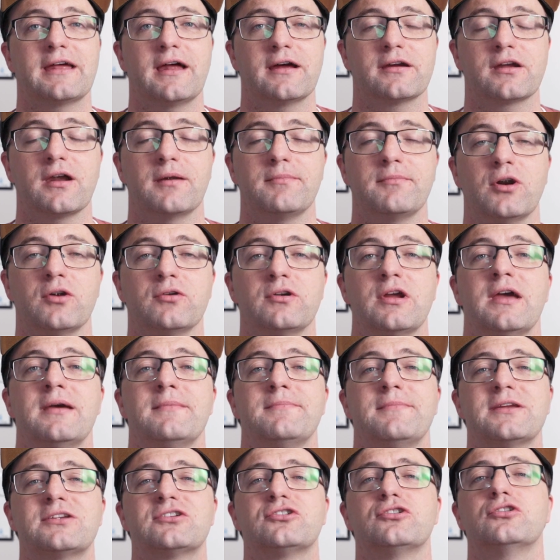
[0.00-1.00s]
it on Gumroad,
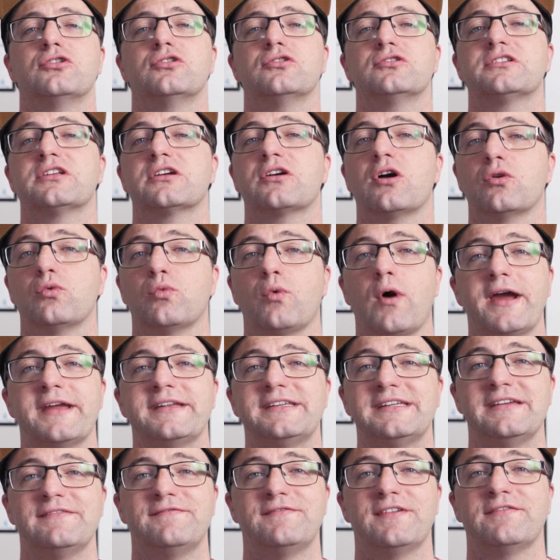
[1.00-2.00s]
make sure you use the code
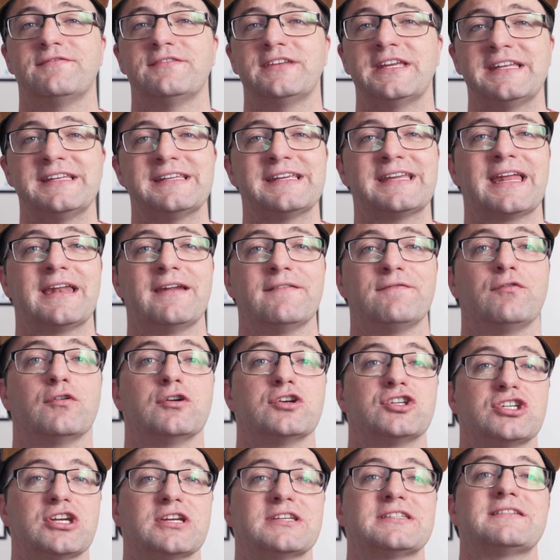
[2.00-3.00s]
YT15 to get it for
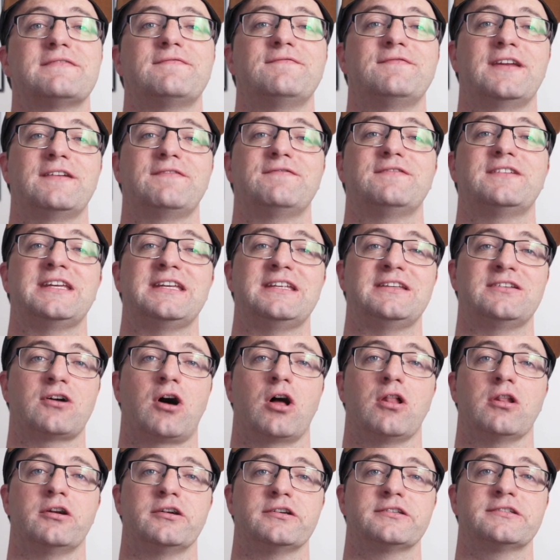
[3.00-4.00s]
just
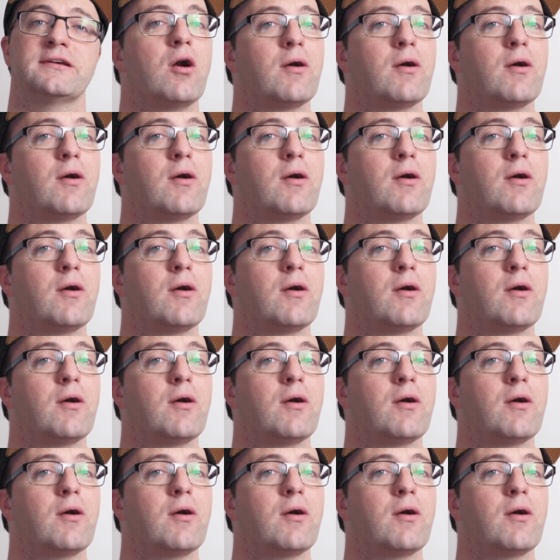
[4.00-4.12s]
$15.